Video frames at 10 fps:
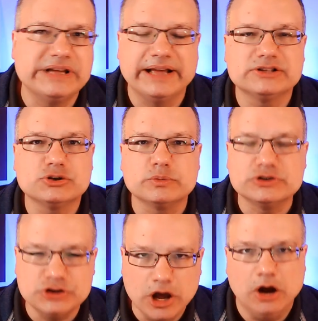the answer
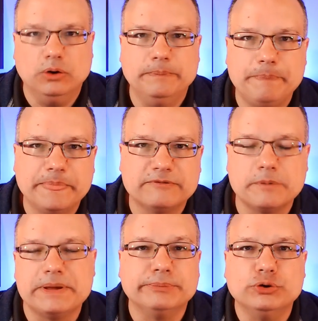was no
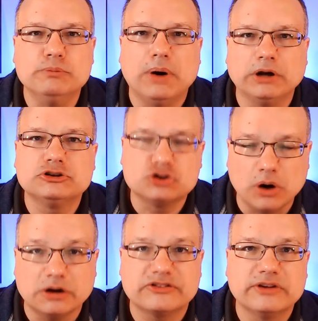for people who bought
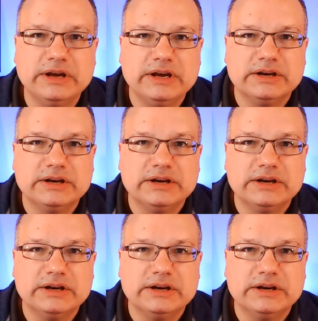trucks.